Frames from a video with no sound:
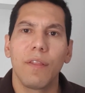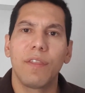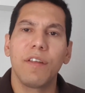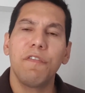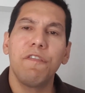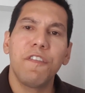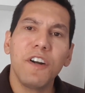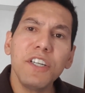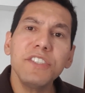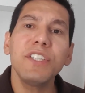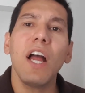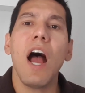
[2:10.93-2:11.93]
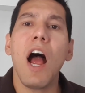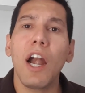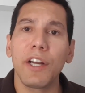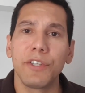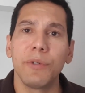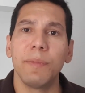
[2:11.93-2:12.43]
The first
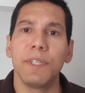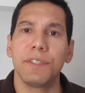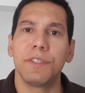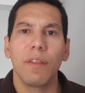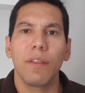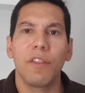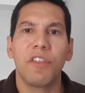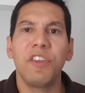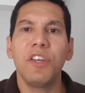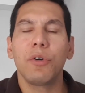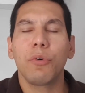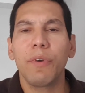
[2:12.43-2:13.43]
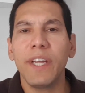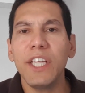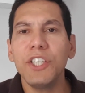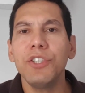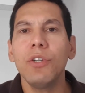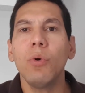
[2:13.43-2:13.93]
argument, the
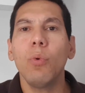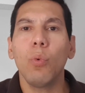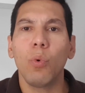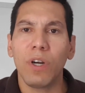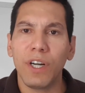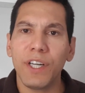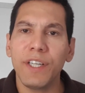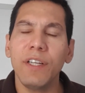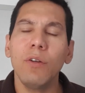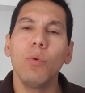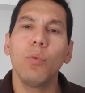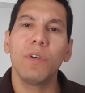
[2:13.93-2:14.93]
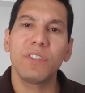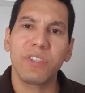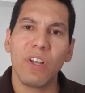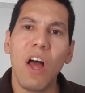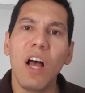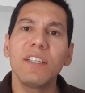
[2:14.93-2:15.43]
original wording was
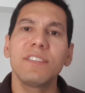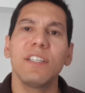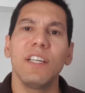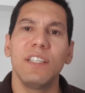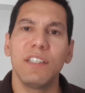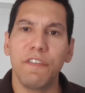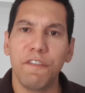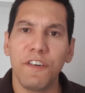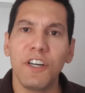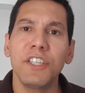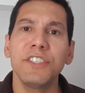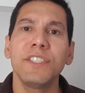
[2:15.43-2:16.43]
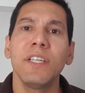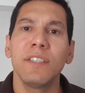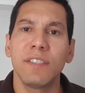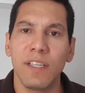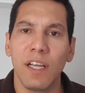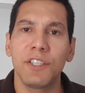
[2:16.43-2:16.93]
lost in the first
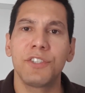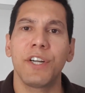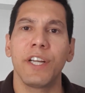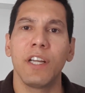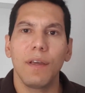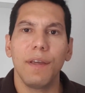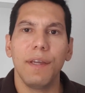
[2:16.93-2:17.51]
century.